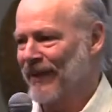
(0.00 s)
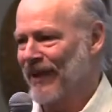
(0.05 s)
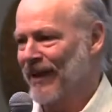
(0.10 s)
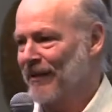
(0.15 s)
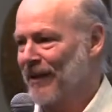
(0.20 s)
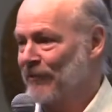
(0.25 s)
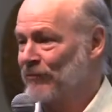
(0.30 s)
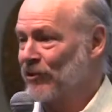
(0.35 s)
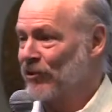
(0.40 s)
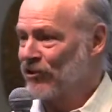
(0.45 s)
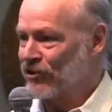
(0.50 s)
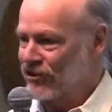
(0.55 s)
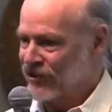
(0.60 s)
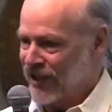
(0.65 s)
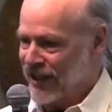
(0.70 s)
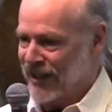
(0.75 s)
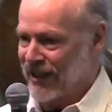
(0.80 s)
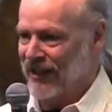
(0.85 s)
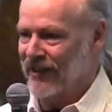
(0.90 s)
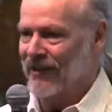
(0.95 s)
I'm just
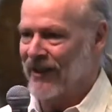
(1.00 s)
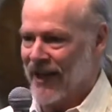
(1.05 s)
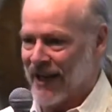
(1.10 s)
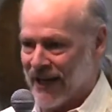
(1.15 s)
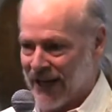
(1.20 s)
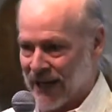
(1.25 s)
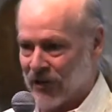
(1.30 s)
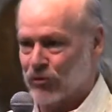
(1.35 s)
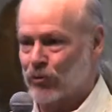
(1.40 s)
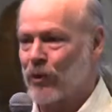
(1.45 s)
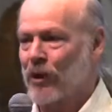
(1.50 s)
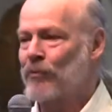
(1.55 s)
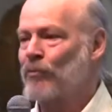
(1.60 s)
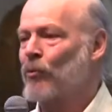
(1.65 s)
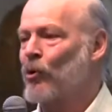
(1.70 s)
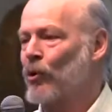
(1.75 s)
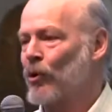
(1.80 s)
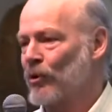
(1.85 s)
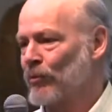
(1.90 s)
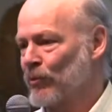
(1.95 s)
saying that as we
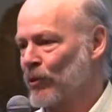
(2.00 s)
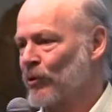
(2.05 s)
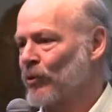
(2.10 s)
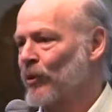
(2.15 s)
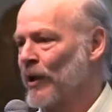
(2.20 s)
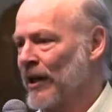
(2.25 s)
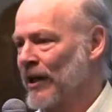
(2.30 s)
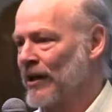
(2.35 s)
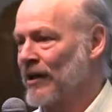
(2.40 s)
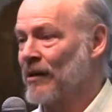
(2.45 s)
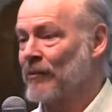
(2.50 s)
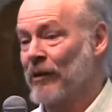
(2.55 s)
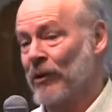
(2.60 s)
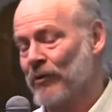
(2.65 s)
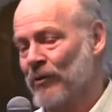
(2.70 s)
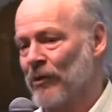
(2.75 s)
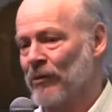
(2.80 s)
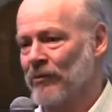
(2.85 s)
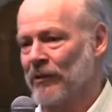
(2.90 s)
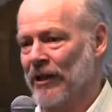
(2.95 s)
more and more waken up,
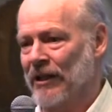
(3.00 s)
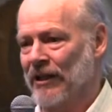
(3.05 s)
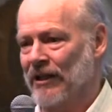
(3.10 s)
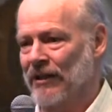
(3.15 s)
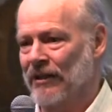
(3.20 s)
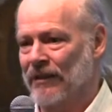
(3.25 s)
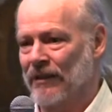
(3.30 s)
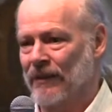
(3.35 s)
it will be.